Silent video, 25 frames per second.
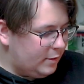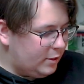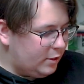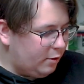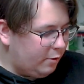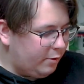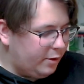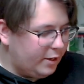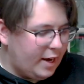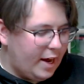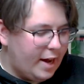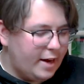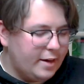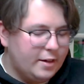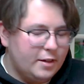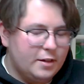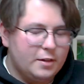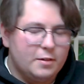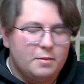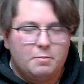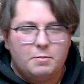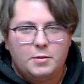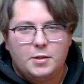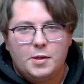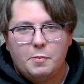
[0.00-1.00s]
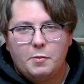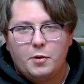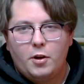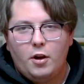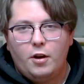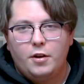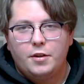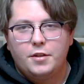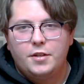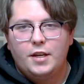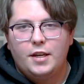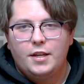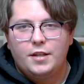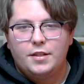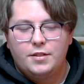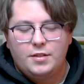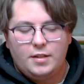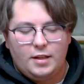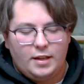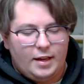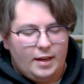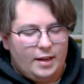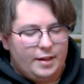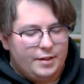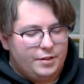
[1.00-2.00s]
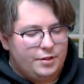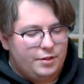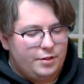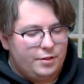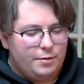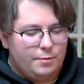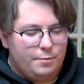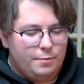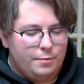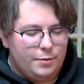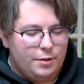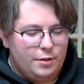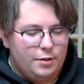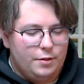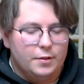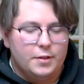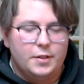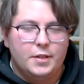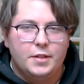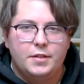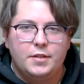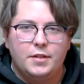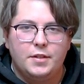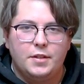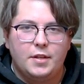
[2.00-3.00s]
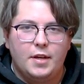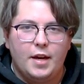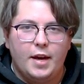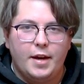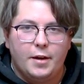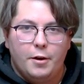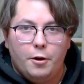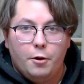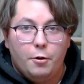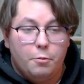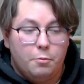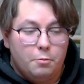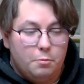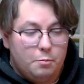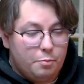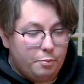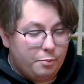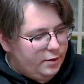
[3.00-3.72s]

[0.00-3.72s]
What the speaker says: So it added some context, I guess, to DCKO.